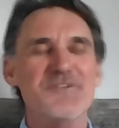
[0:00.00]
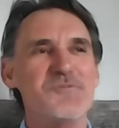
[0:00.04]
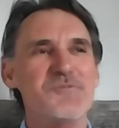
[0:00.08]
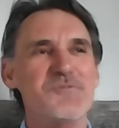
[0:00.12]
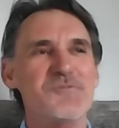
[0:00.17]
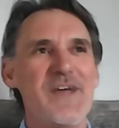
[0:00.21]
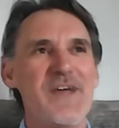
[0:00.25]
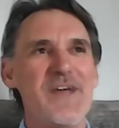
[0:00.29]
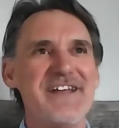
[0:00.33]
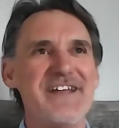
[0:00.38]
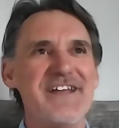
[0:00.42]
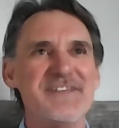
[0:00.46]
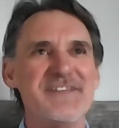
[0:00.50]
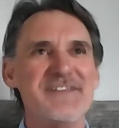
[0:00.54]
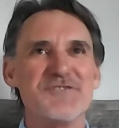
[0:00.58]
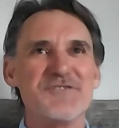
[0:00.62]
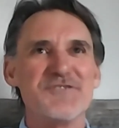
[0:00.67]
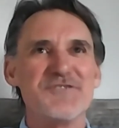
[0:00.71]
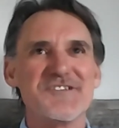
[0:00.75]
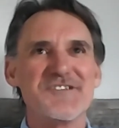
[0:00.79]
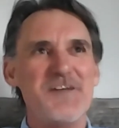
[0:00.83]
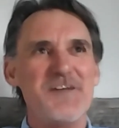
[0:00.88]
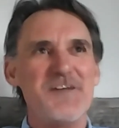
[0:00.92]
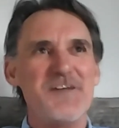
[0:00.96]
waiting for
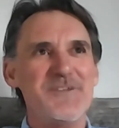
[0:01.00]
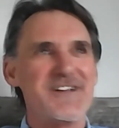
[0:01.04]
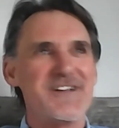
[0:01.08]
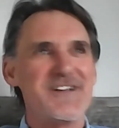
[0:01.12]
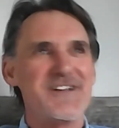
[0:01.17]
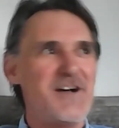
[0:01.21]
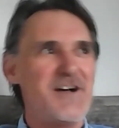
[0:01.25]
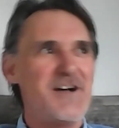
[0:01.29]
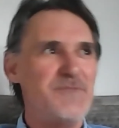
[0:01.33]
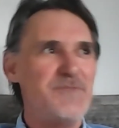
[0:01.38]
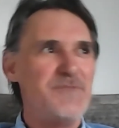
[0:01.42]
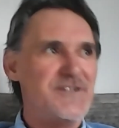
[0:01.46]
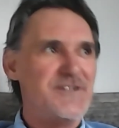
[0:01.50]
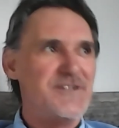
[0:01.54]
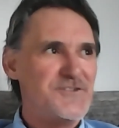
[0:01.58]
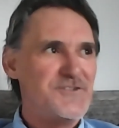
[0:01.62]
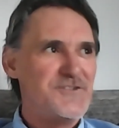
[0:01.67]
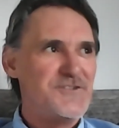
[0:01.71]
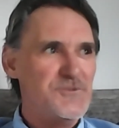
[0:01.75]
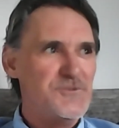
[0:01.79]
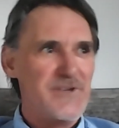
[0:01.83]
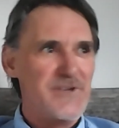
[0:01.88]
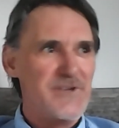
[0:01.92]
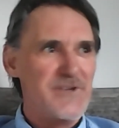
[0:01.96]
someone to come do
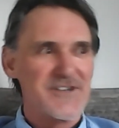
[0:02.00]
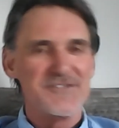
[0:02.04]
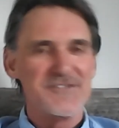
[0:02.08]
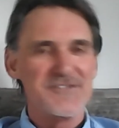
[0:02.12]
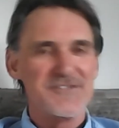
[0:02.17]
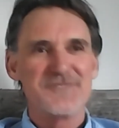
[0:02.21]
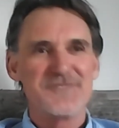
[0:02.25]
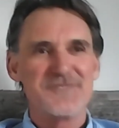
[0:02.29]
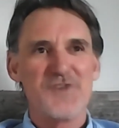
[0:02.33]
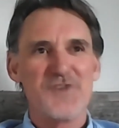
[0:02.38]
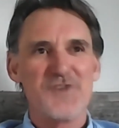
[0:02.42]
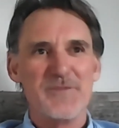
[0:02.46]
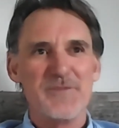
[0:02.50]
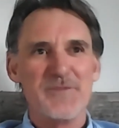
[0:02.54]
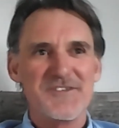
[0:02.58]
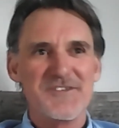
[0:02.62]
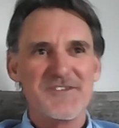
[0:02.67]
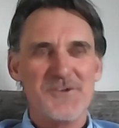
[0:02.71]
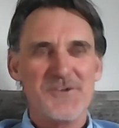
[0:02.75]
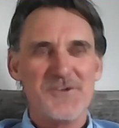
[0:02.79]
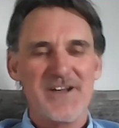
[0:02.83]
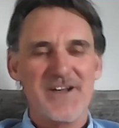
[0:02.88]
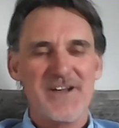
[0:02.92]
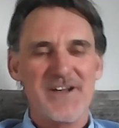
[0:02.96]
miracles for me so
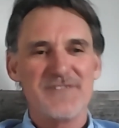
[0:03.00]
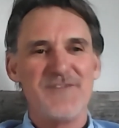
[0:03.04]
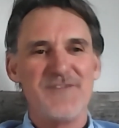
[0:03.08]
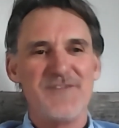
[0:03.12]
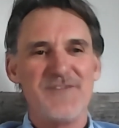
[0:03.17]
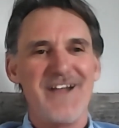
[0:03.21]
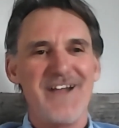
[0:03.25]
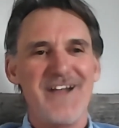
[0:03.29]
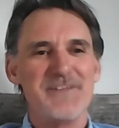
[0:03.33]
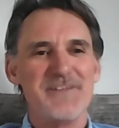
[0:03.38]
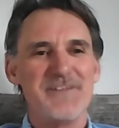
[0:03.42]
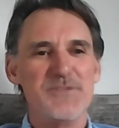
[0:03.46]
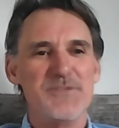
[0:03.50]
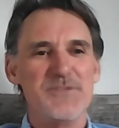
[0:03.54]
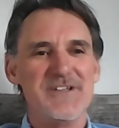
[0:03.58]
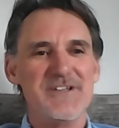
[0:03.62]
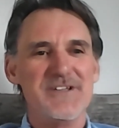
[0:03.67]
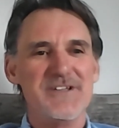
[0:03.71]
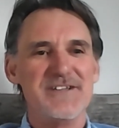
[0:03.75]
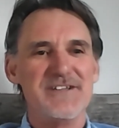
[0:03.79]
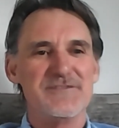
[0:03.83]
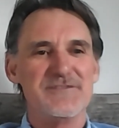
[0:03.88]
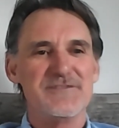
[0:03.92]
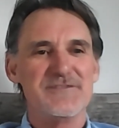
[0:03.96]
I could finally
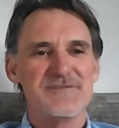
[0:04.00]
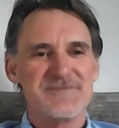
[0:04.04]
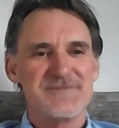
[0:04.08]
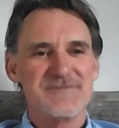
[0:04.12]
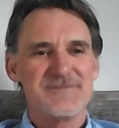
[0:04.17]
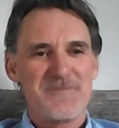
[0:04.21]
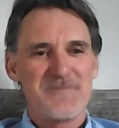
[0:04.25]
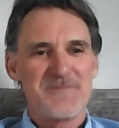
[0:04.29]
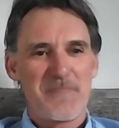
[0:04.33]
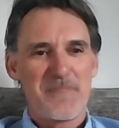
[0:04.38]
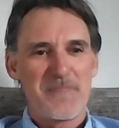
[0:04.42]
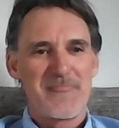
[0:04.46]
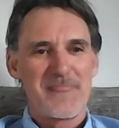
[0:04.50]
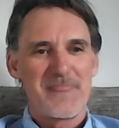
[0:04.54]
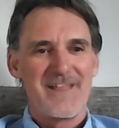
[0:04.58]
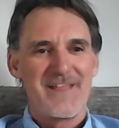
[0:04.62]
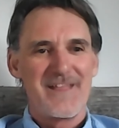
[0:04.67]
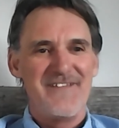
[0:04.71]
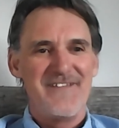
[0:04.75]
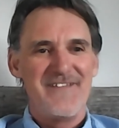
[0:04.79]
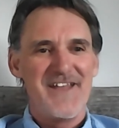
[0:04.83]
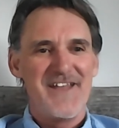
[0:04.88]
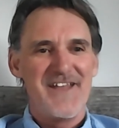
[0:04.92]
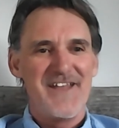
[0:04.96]
believe. And
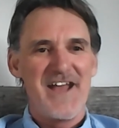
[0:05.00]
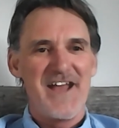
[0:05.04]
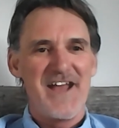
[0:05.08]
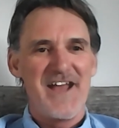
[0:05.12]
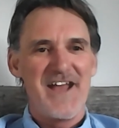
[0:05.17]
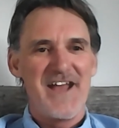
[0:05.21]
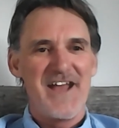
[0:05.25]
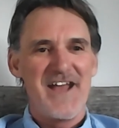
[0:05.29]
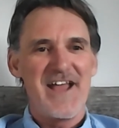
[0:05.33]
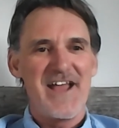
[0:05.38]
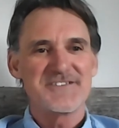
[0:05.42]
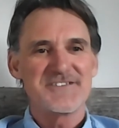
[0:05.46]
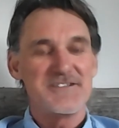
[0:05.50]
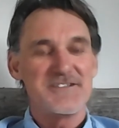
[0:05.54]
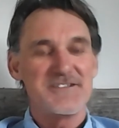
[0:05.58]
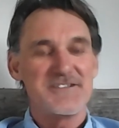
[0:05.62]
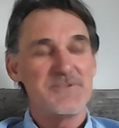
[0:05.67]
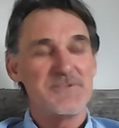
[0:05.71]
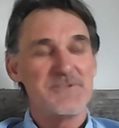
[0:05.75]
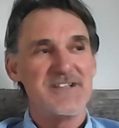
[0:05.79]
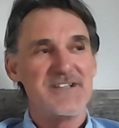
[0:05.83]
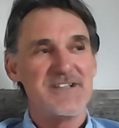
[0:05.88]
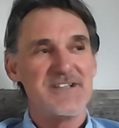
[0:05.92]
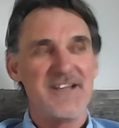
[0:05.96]
then I
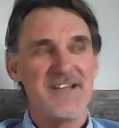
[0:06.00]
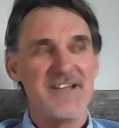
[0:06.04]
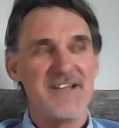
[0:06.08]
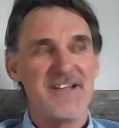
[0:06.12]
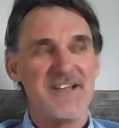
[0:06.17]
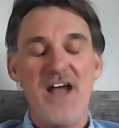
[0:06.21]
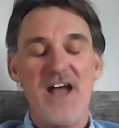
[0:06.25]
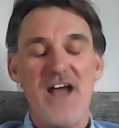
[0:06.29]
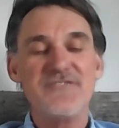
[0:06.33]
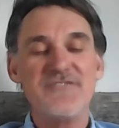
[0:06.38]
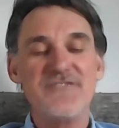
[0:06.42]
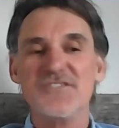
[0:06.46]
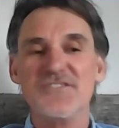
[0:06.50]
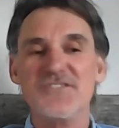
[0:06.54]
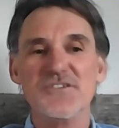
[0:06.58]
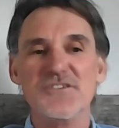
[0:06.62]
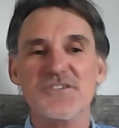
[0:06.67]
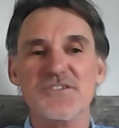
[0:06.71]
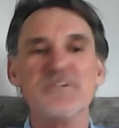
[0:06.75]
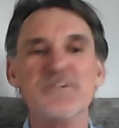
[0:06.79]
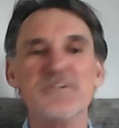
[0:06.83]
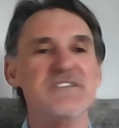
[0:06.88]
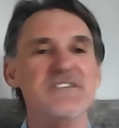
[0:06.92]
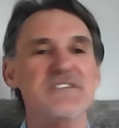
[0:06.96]
actually realized, no, I have to
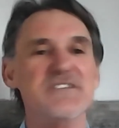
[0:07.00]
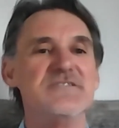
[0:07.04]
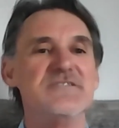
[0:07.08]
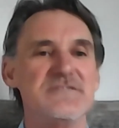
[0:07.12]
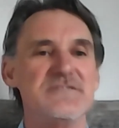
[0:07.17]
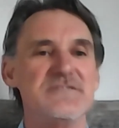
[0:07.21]
do it.